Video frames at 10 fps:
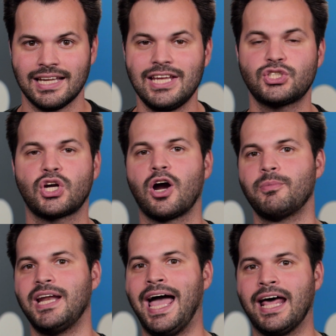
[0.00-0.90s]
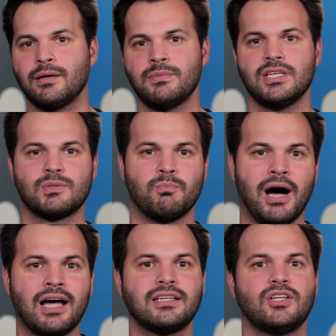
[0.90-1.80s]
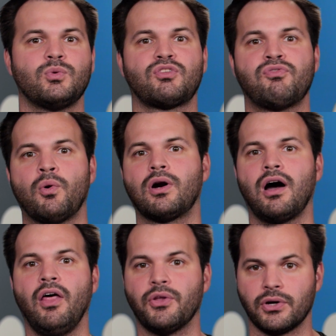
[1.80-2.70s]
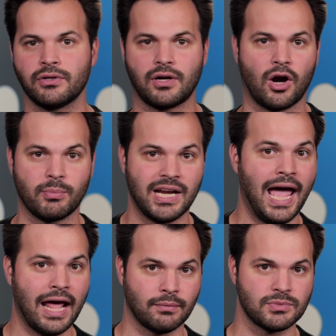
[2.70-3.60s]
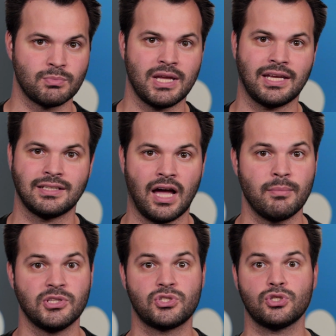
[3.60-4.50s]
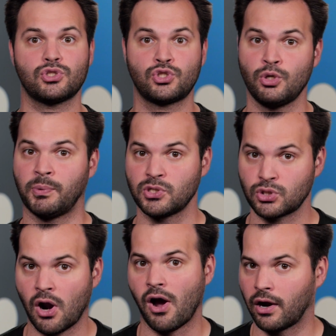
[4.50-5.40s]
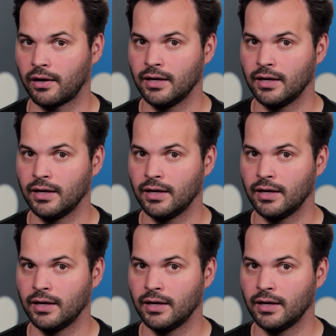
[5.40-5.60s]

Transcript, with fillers: Each carbon atom is bonded with four other carbon atoms, making diamonds super strong.